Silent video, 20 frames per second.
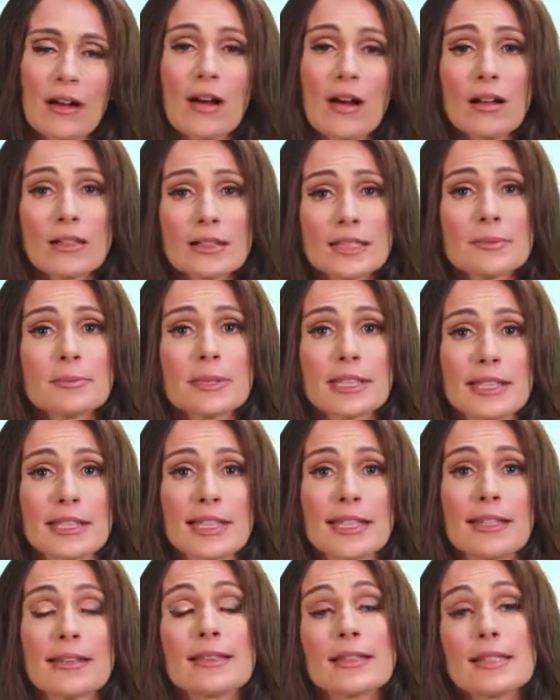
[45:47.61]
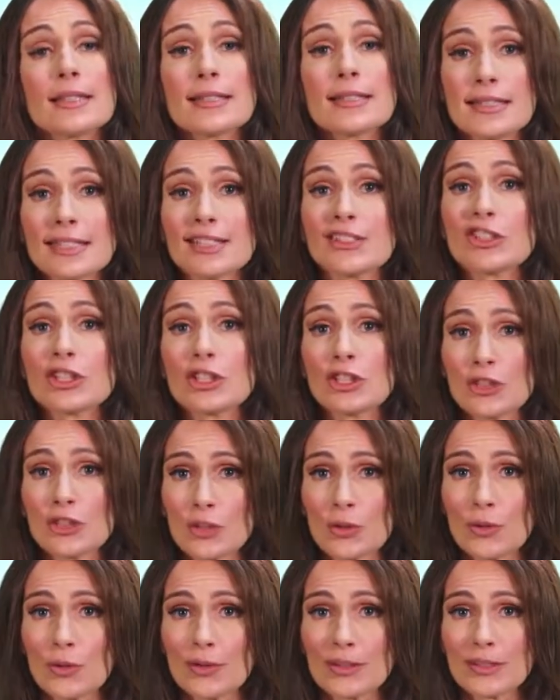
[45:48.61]
Ultimately, the decision is
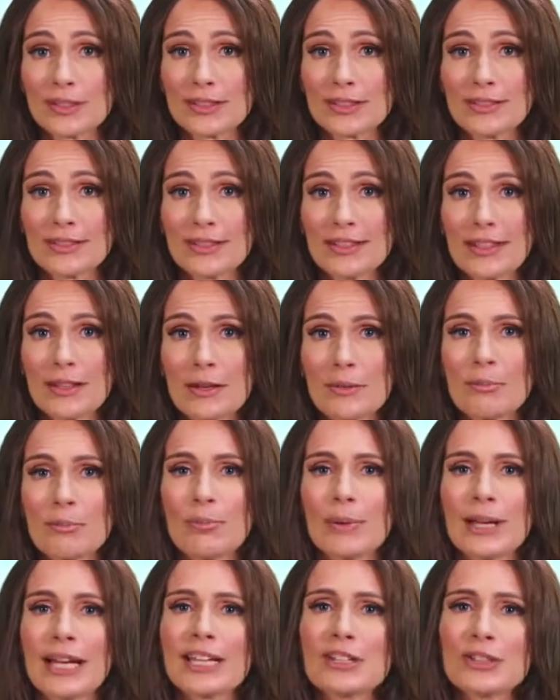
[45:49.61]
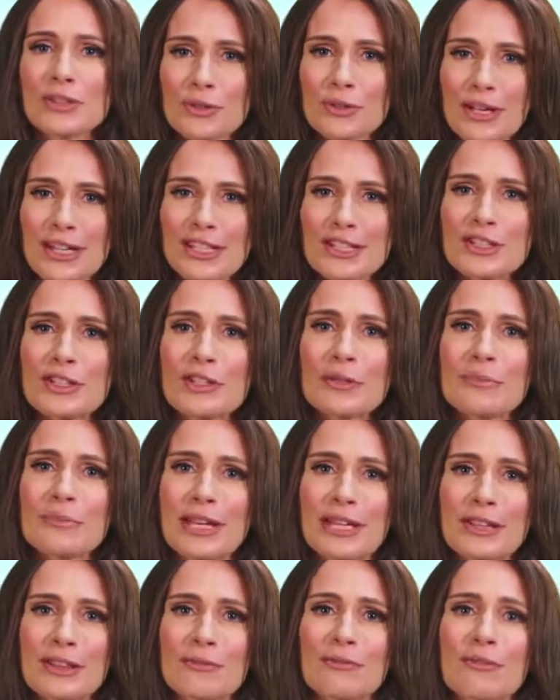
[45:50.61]
yours, but I trust you'll
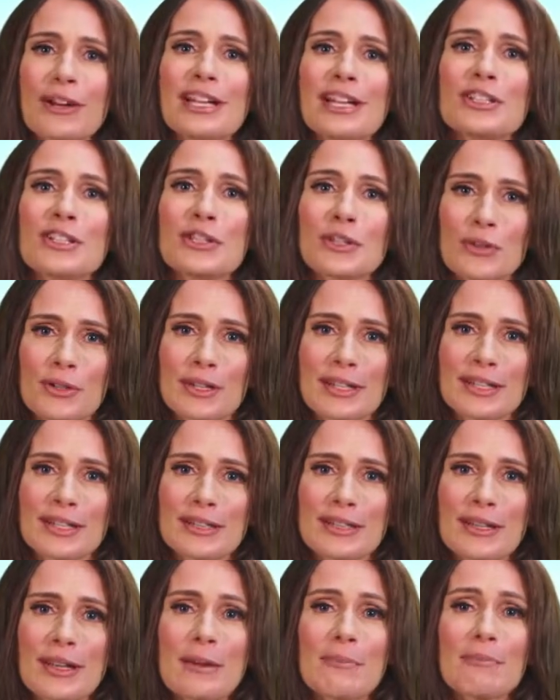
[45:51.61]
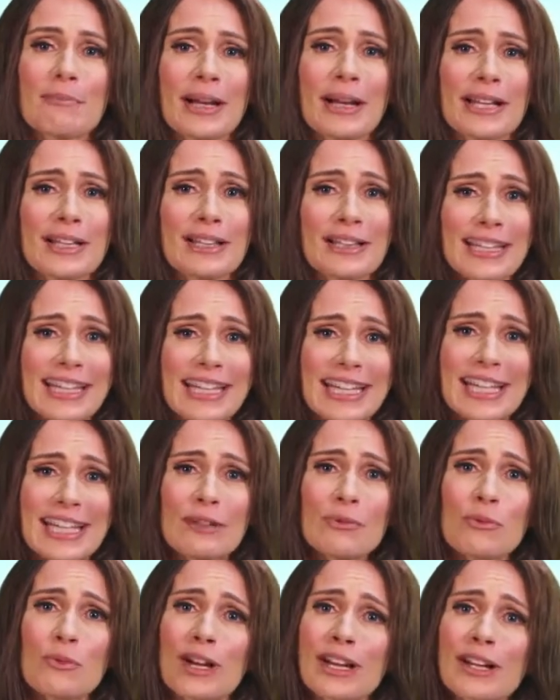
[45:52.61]
make the right choice by
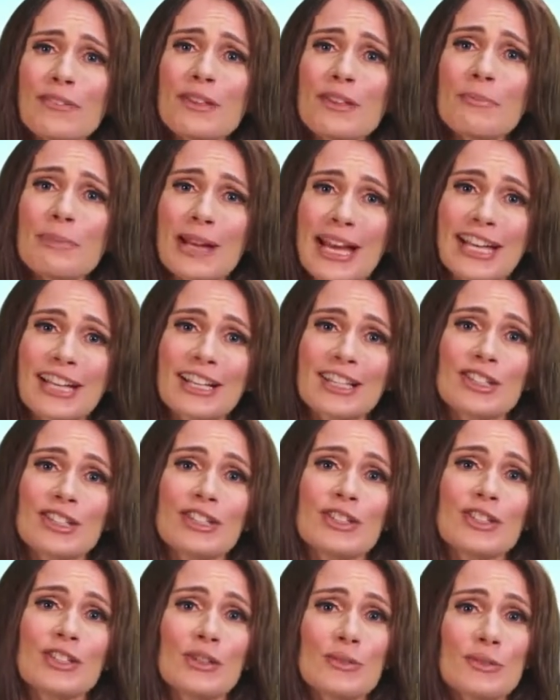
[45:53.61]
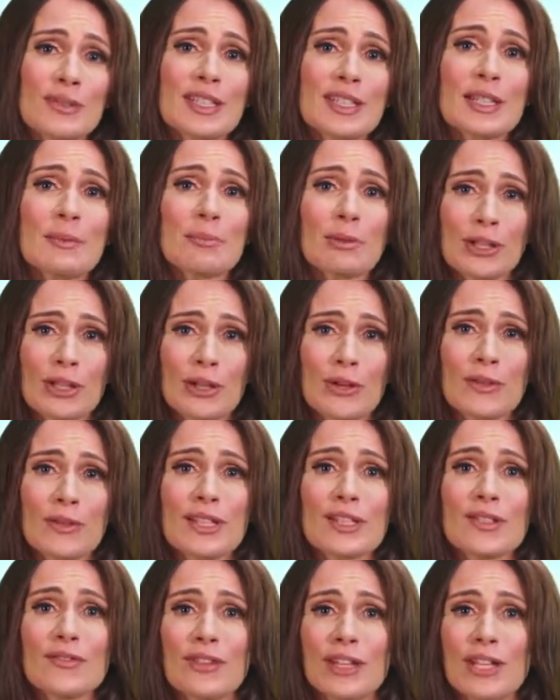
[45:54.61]
clicking one of the packages you see below
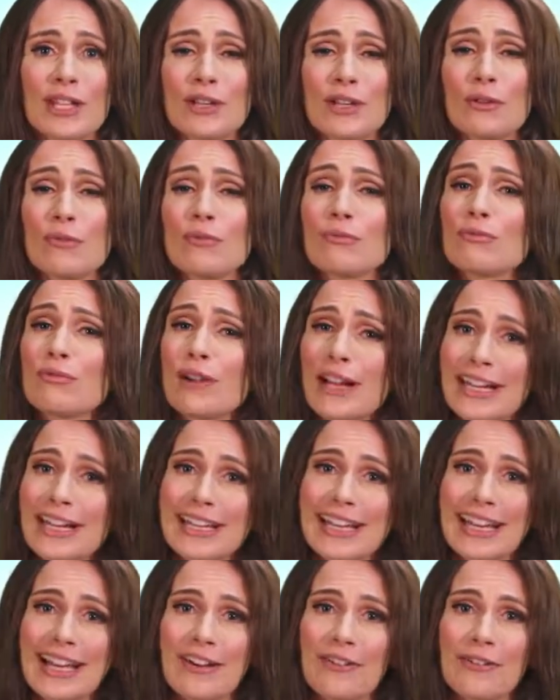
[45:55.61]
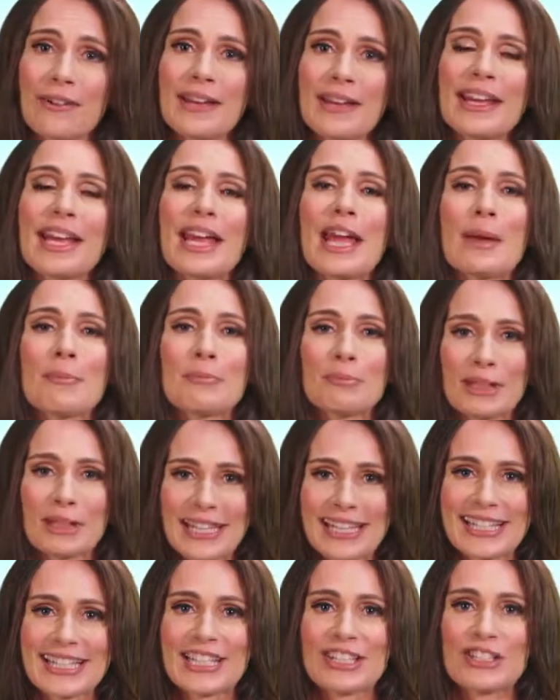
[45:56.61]
this video right now and
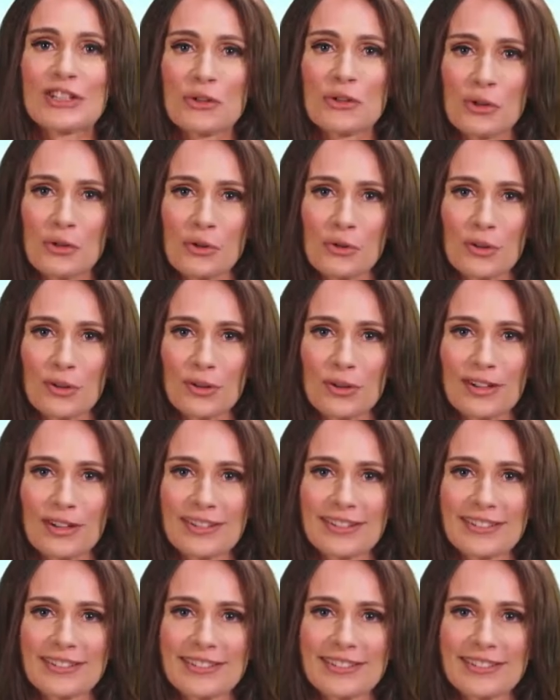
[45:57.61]
placing your order.